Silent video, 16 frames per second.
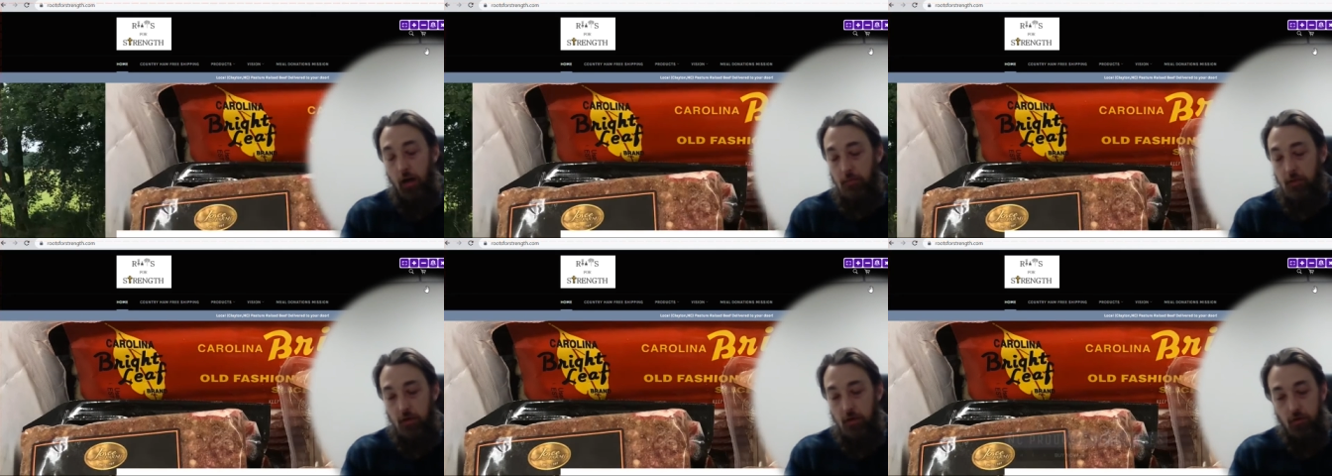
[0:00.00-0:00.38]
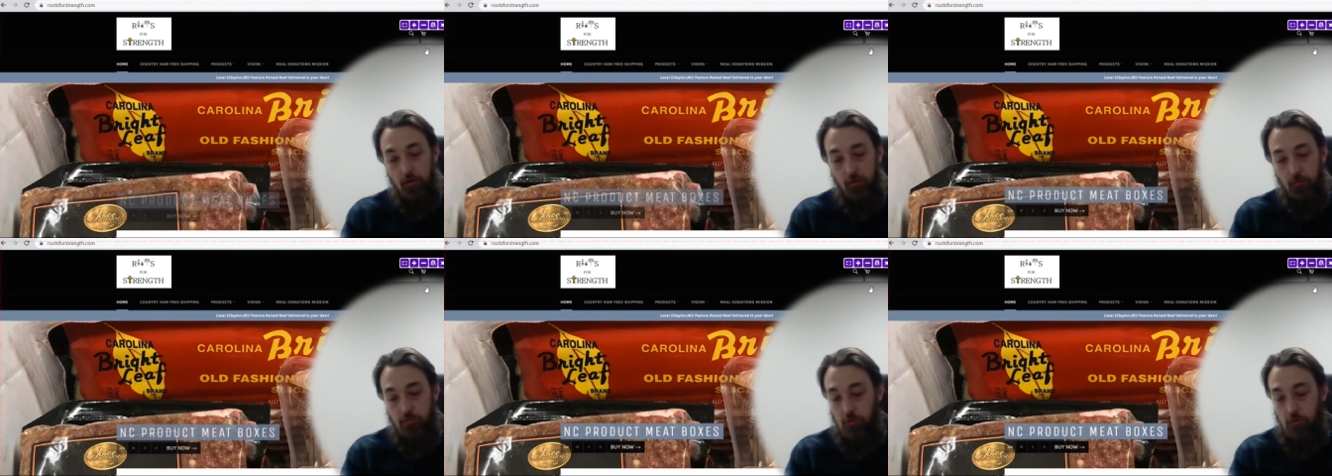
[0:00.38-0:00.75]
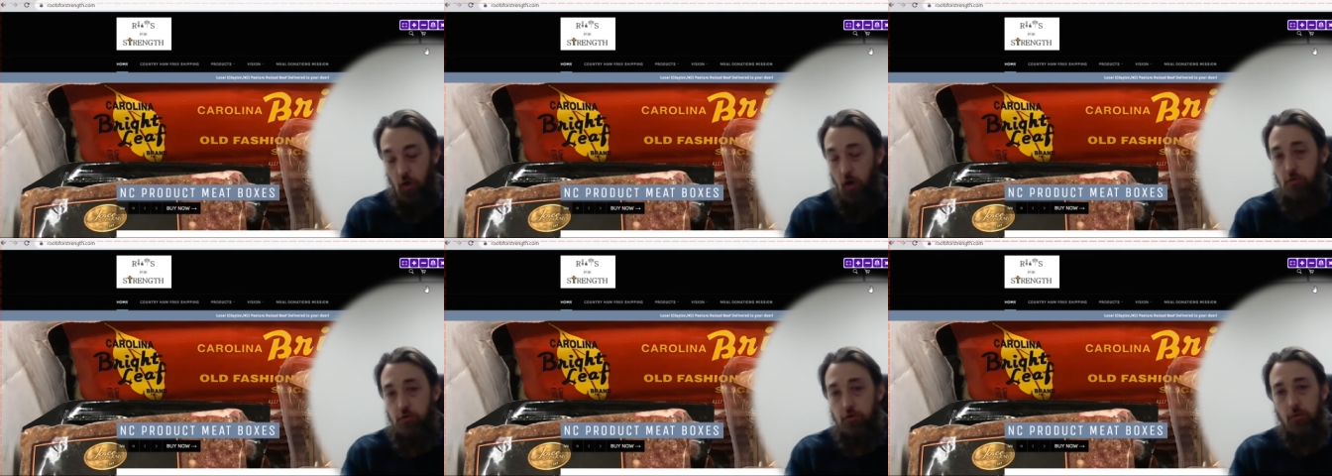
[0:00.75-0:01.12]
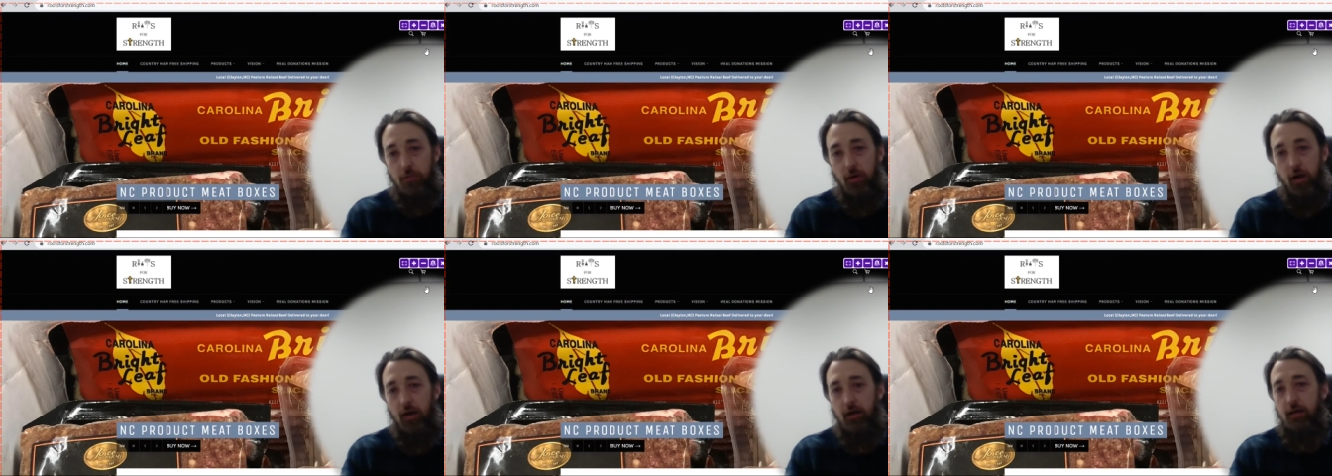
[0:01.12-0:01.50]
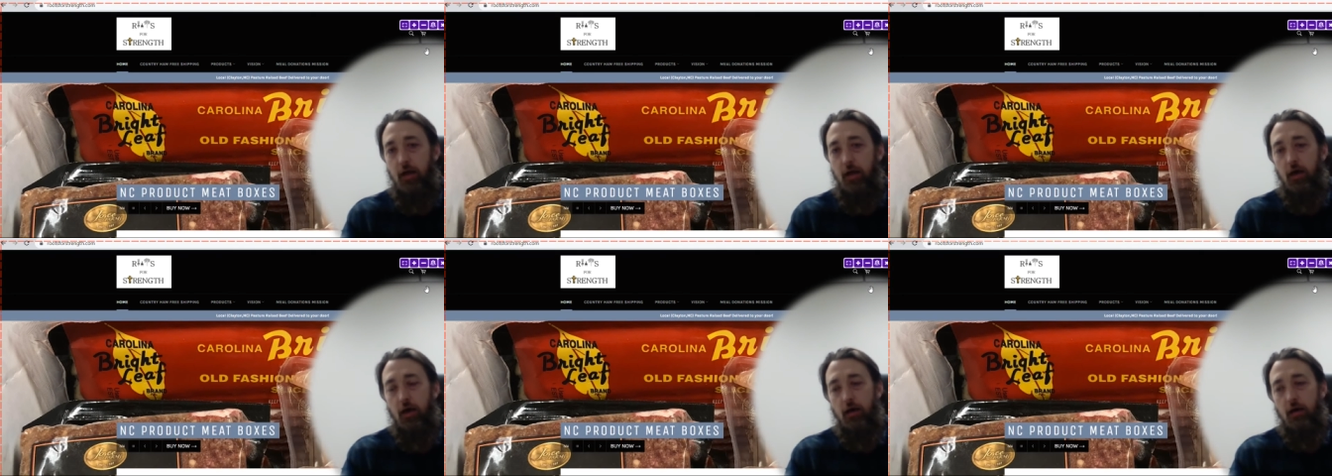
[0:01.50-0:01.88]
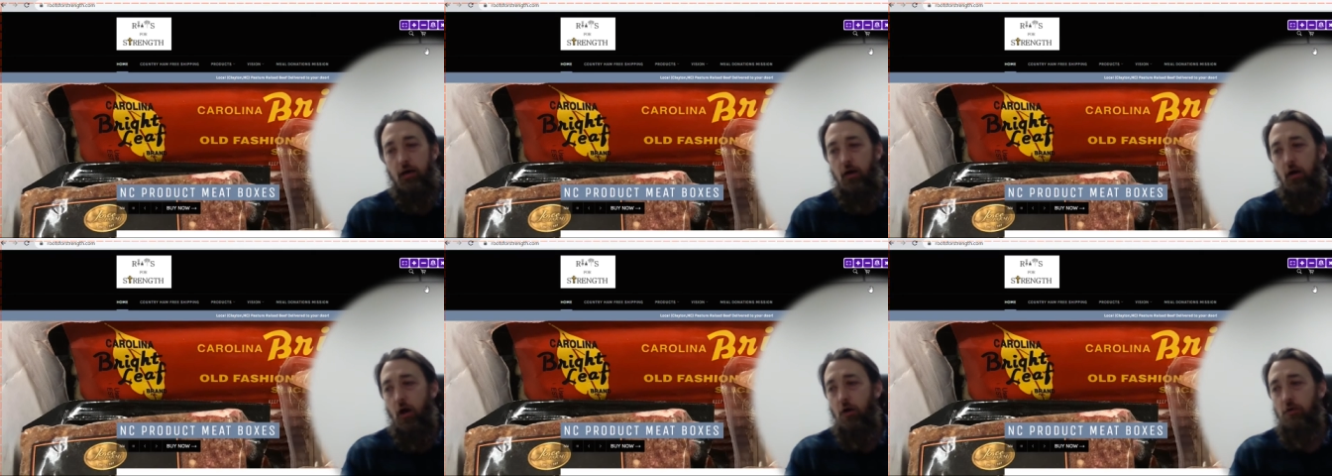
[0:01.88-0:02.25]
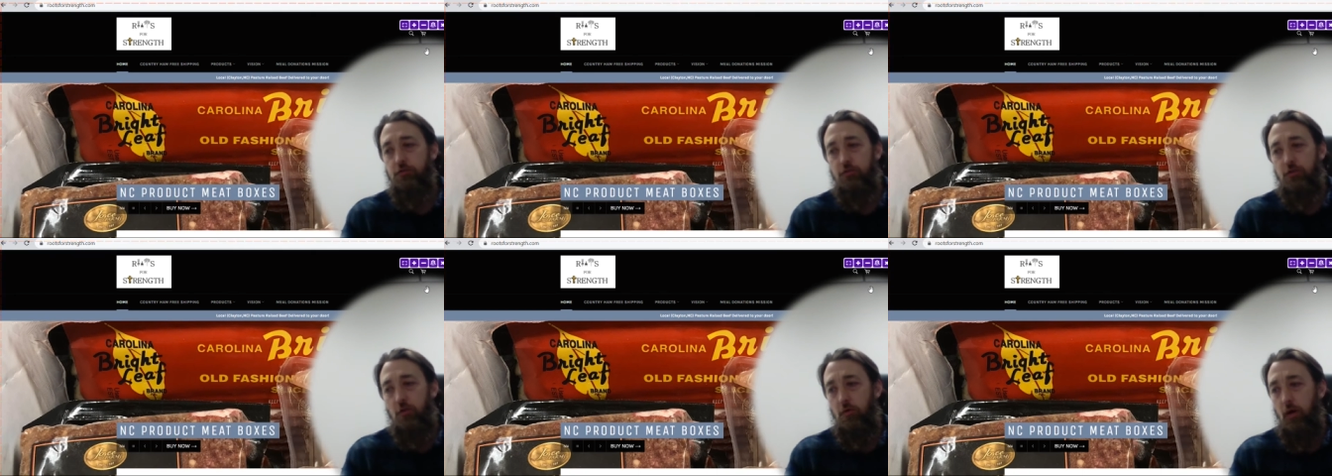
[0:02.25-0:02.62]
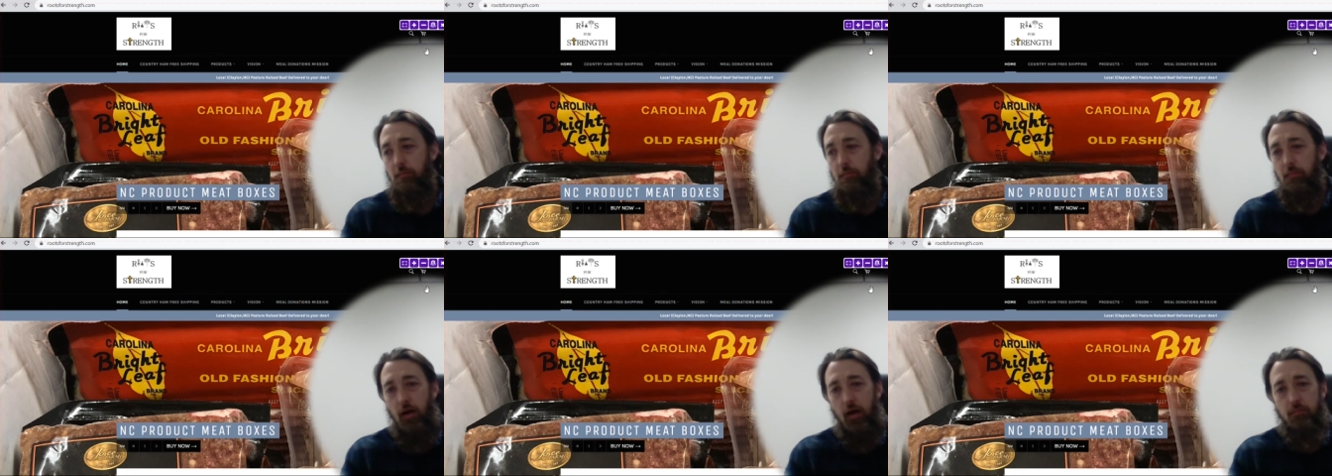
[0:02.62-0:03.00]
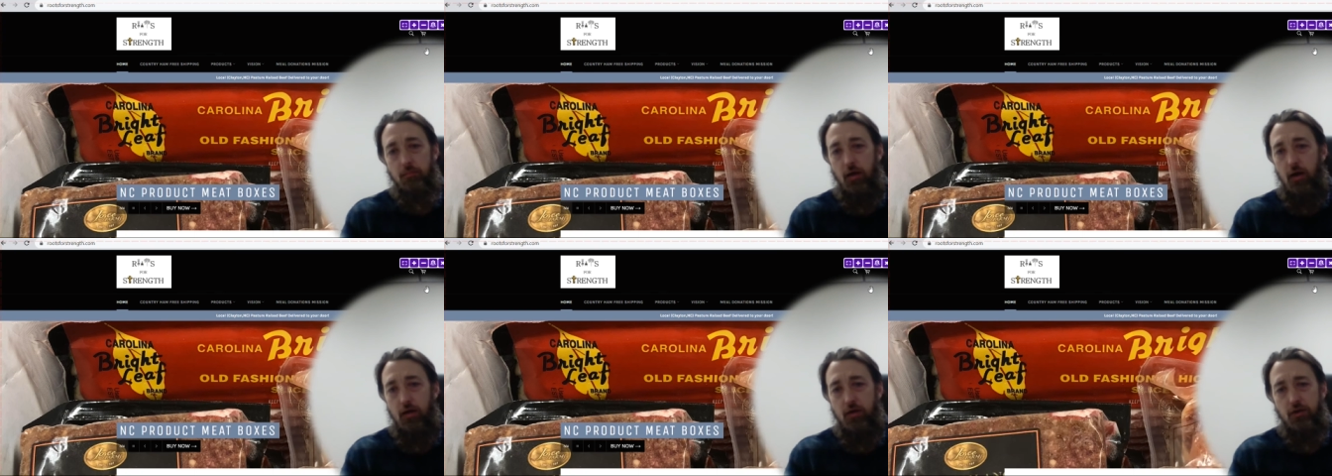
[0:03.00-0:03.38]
I'm here to talk to you about it. Uh, also, I'm, I'm not